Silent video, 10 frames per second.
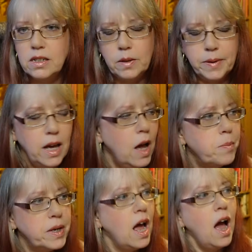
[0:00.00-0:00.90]
Anyway,
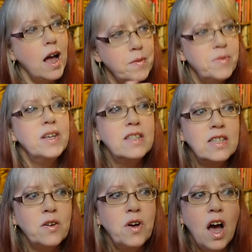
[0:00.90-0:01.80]
but
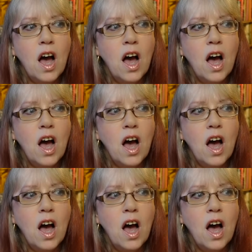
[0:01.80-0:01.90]
so